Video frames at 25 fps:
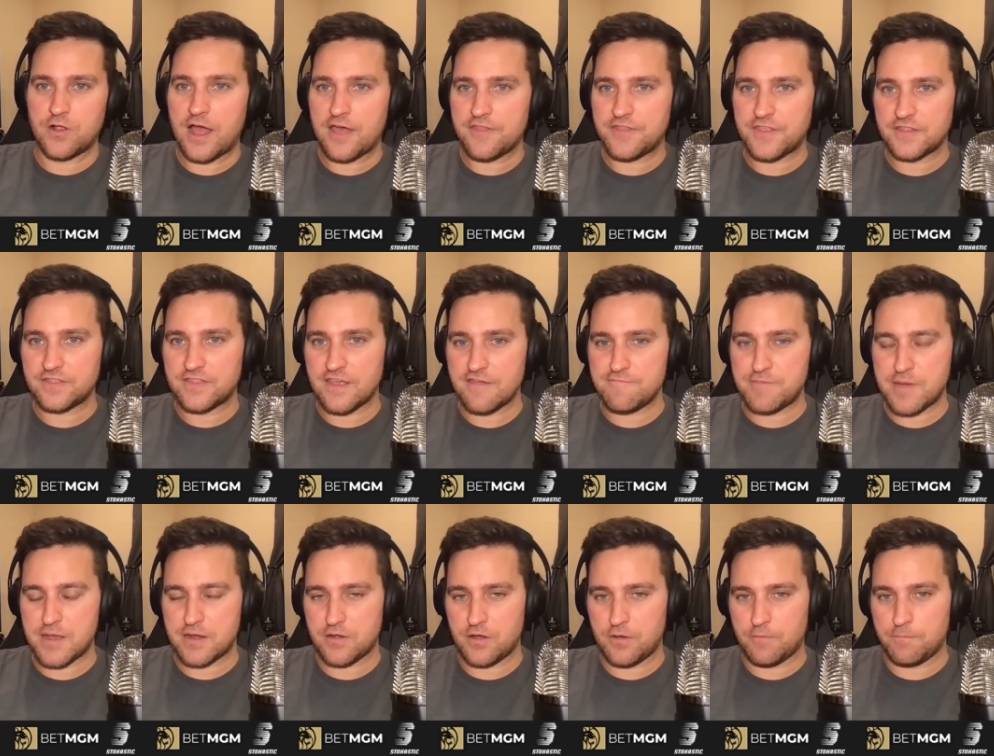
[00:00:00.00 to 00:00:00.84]
I think they've
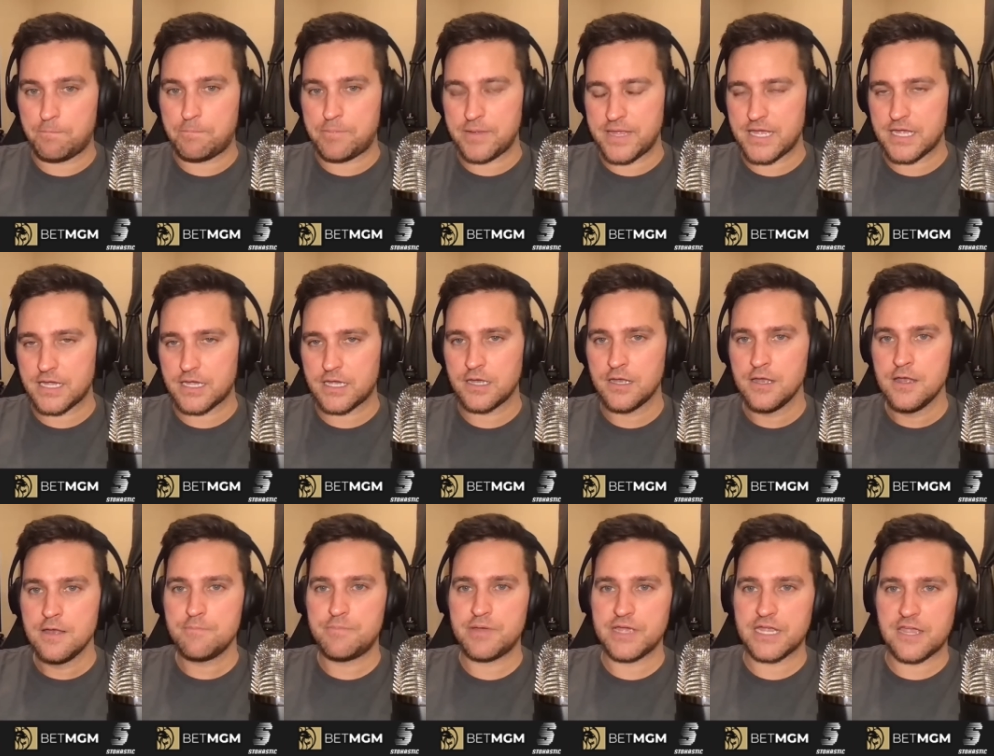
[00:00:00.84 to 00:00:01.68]
been a big,
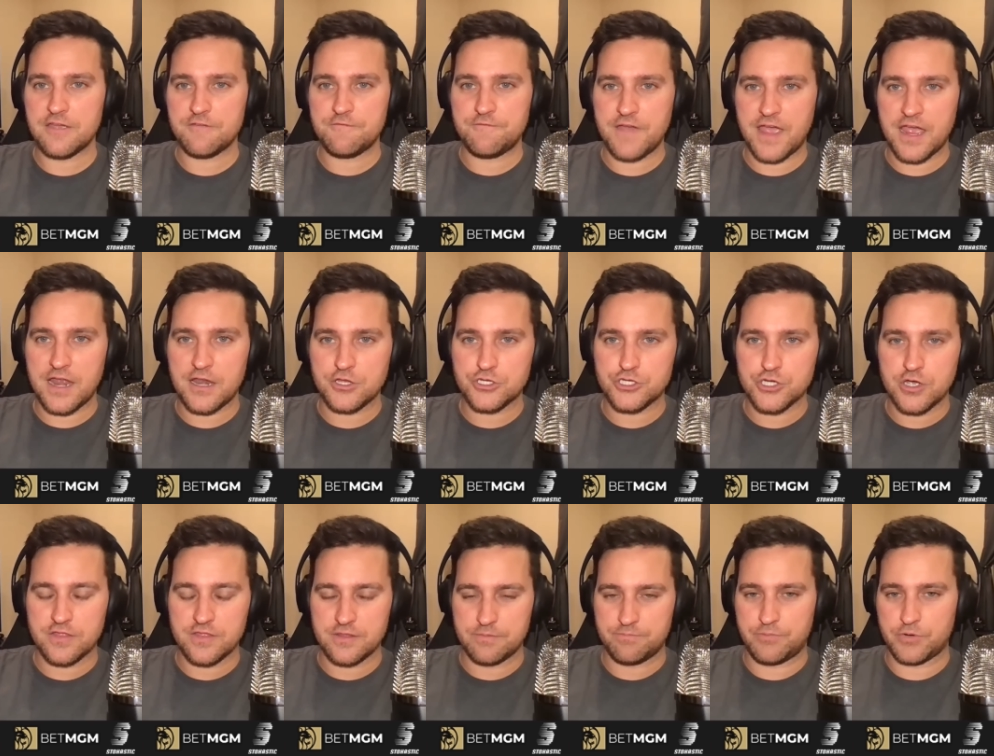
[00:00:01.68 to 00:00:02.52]
big advantage
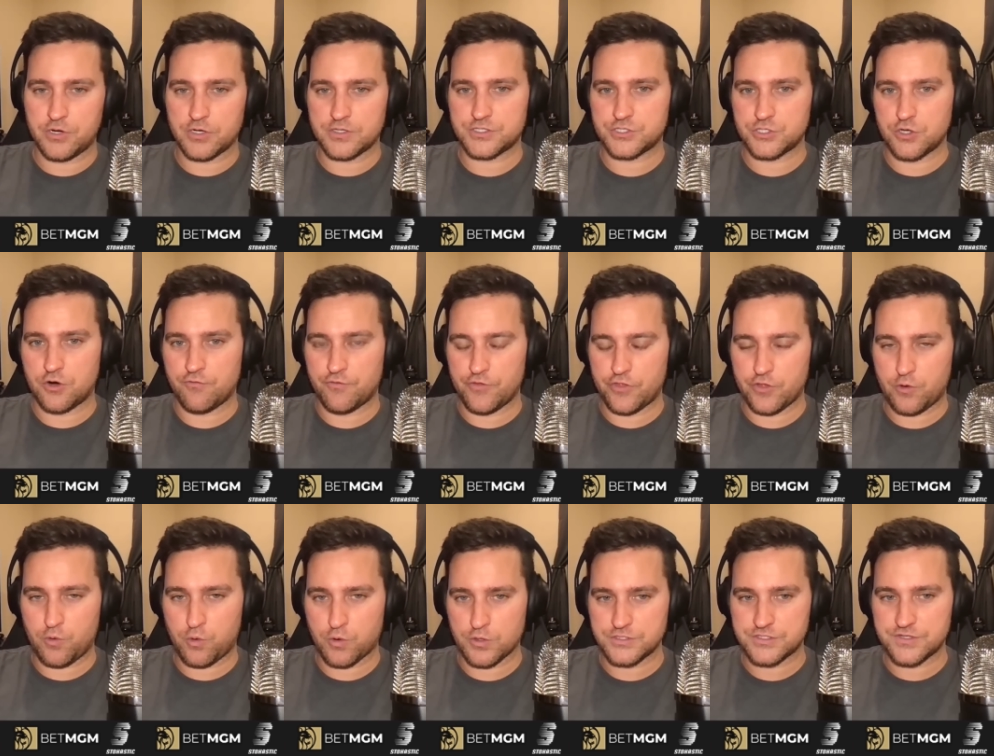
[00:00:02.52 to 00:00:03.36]
on the books over the
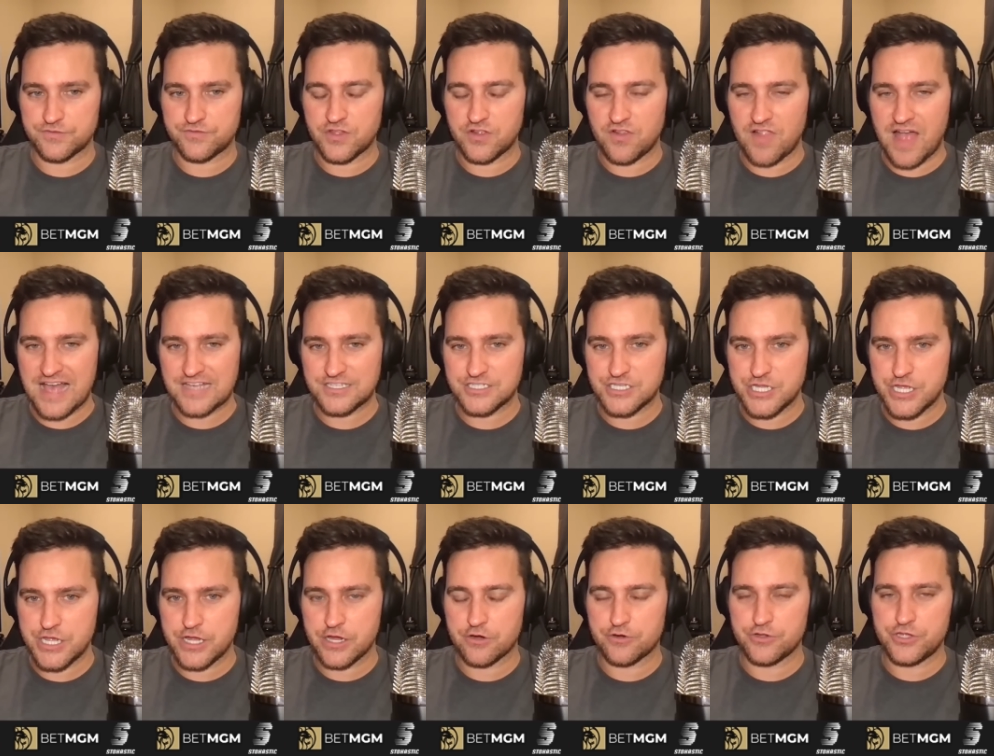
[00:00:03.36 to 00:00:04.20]
course of the last
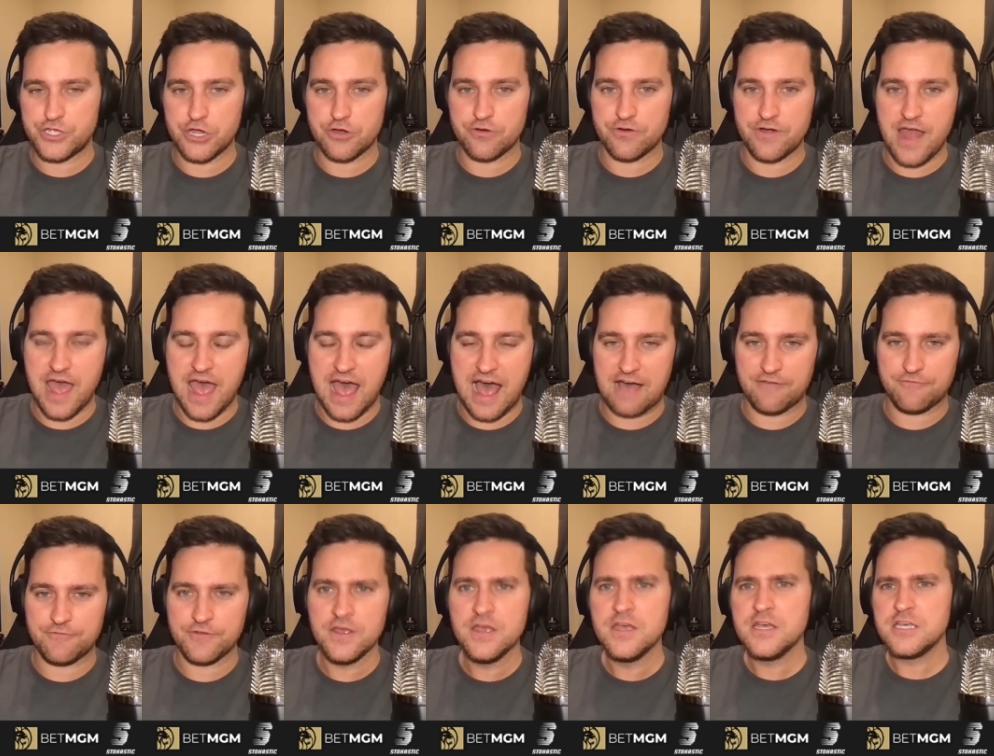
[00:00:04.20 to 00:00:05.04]
year, year and a
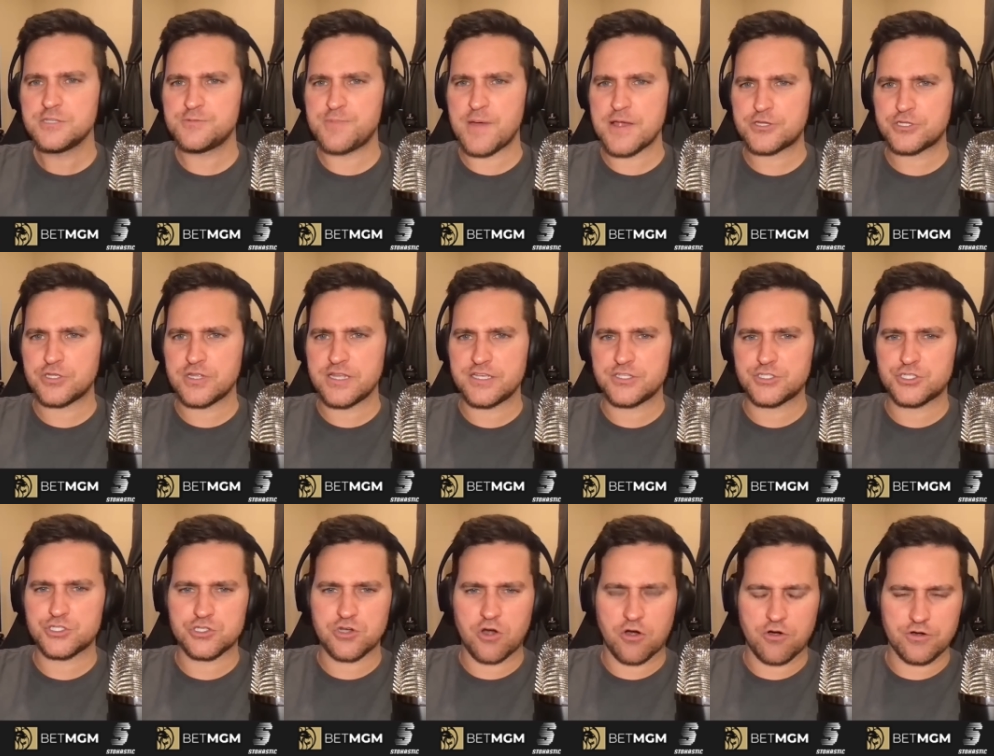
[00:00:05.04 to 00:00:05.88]
half, especially
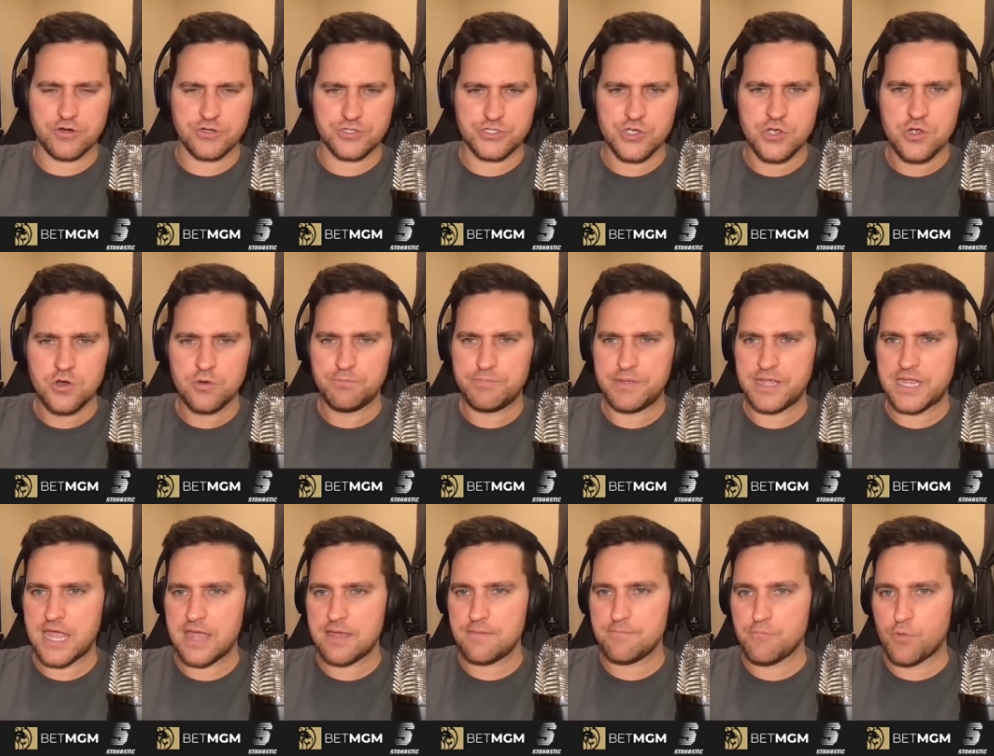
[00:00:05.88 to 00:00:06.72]
as starters
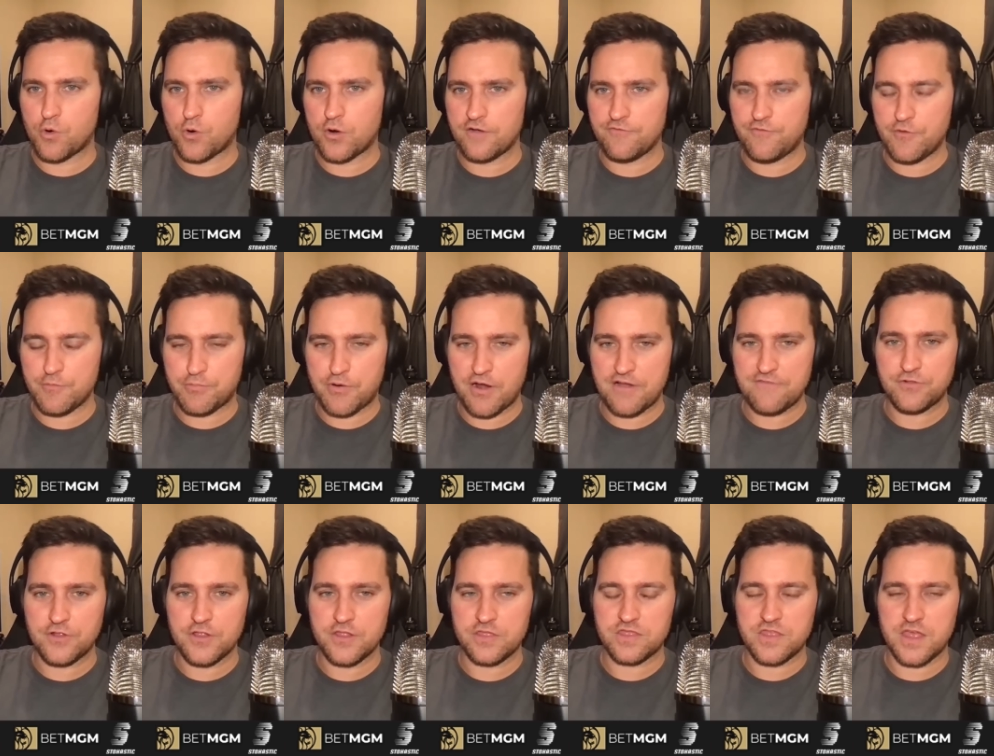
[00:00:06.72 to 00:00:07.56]
became more of a
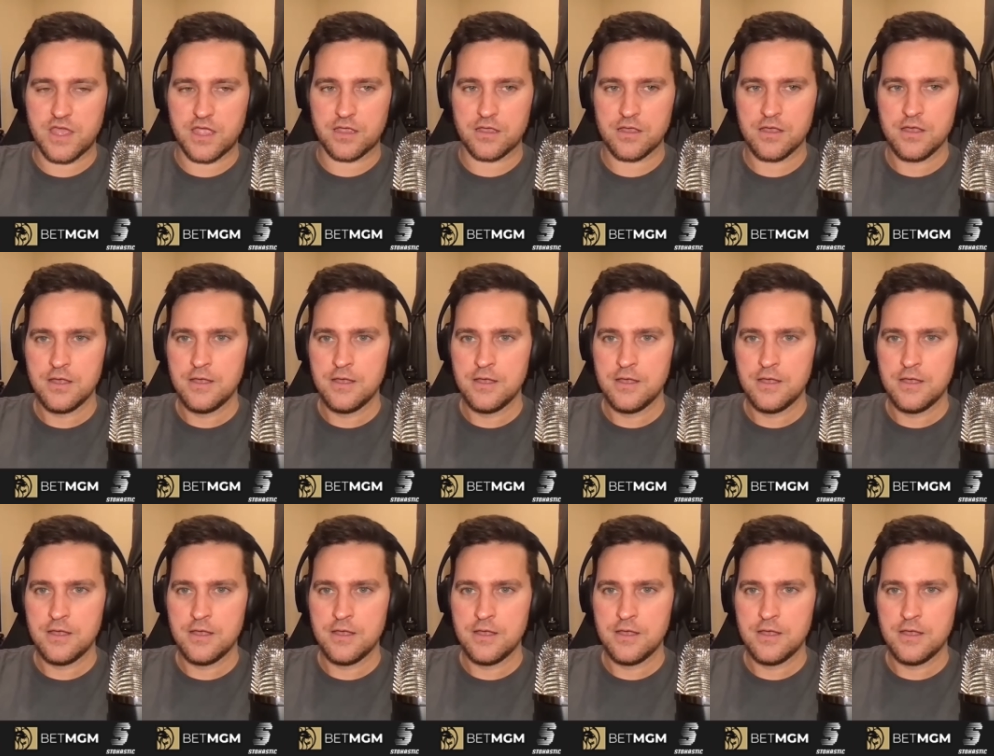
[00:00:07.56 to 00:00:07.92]
prevalent thing.